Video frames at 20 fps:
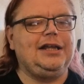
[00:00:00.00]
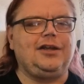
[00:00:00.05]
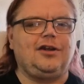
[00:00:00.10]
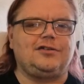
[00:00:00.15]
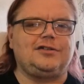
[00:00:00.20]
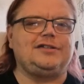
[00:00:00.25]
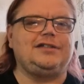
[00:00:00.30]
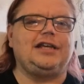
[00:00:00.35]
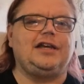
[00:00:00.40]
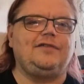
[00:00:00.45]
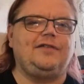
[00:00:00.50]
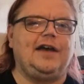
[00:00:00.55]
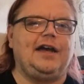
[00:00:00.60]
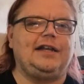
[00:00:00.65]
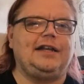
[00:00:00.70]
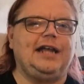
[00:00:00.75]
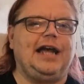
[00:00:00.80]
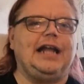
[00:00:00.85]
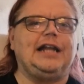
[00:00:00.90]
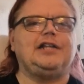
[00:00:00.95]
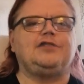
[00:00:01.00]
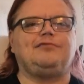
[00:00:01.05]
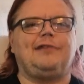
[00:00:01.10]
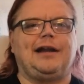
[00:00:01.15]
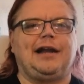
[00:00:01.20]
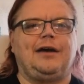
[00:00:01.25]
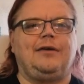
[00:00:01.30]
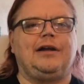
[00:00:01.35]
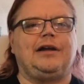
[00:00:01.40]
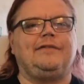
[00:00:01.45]
Got to TFN and it's ran
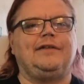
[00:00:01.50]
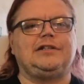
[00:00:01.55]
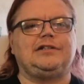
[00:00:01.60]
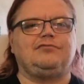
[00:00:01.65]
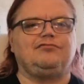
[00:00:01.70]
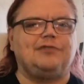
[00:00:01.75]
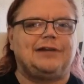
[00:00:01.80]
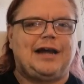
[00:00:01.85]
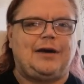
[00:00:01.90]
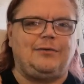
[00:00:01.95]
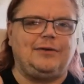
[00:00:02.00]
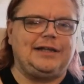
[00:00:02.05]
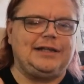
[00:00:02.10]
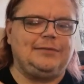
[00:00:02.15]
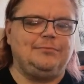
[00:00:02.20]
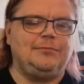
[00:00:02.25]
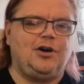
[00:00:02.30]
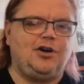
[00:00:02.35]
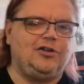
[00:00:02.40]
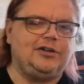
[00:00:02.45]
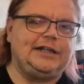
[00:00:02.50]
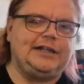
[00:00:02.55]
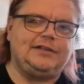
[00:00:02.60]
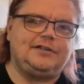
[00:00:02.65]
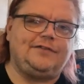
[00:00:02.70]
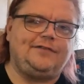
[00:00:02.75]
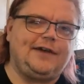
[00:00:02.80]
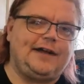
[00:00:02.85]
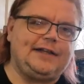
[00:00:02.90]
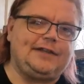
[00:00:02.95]
out, and I've had to run out in the morning to
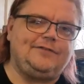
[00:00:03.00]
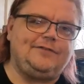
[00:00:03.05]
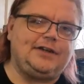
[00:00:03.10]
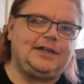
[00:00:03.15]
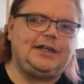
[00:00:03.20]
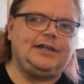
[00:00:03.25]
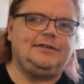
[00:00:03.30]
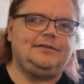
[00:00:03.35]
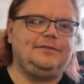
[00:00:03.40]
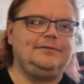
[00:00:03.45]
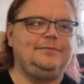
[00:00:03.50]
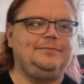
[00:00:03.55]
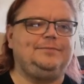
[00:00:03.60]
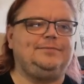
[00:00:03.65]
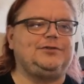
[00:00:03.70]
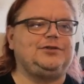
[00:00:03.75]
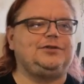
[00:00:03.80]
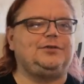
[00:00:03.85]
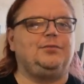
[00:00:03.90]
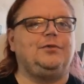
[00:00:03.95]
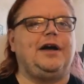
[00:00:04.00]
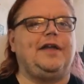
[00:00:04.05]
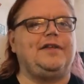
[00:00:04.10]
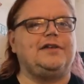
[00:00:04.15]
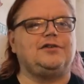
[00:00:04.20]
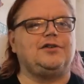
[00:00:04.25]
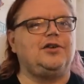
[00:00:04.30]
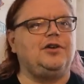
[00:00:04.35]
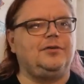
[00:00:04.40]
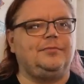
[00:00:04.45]
find a fucking somewhere
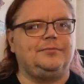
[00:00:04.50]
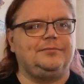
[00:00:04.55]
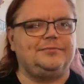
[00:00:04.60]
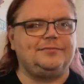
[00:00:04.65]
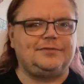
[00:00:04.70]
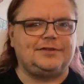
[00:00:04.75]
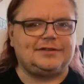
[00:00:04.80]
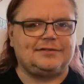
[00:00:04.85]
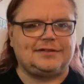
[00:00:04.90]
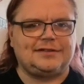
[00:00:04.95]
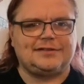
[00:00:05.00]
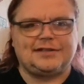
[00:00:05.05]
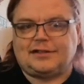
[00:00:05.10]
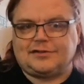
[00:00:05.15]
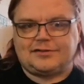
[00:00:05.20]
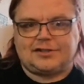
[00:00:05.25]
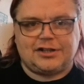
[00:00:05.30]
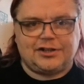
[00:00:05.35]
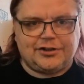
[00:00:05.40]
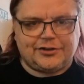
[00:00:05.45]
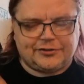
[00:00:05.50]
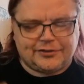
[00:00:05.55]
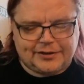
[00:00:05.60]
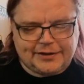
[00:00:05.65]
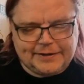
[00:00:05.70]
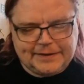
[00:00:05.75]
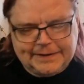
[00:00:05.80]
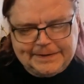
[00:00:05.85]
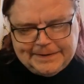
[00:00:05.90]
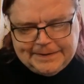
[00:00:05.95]
that's open that sells deodorant.
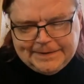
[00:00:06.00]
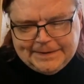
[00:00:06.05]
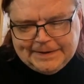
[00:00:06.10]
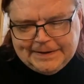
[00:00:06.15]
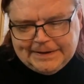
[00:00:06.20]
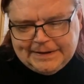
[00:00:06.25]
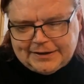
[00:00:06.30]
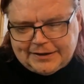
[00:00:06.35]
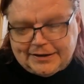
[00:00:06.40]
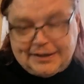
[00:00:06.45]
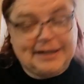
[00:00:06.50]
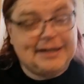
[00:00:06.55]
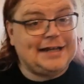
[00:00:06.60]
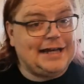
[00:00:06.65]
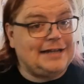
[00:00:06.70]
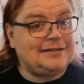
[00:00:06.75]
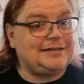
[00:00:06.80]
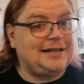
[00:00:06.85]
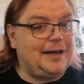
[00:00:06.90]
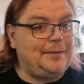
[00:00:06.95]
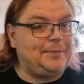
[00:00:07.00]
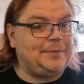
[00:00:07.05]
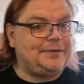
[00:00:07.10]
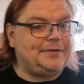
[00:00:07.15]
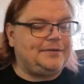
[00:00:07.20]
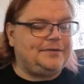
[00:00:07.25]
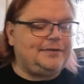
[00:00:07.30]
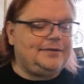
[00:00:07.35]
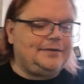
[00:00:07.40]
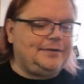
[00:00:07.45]
It has
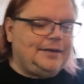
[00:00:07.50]
happened.